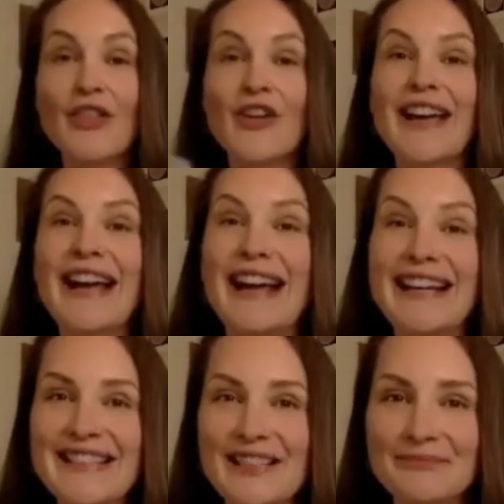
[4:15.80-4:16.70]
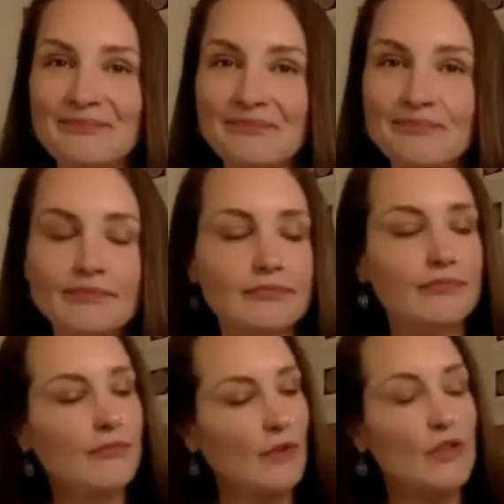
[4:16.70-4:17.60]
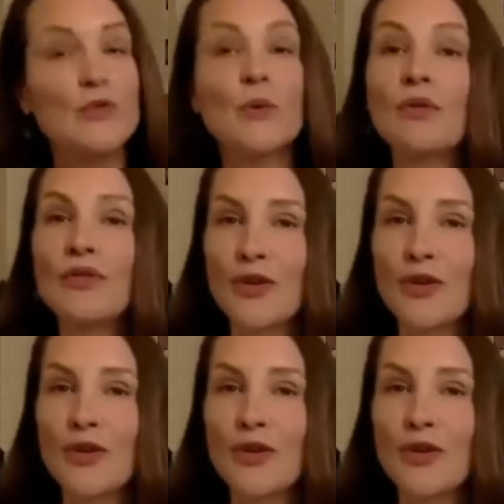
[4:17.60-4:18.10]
galaxy. So for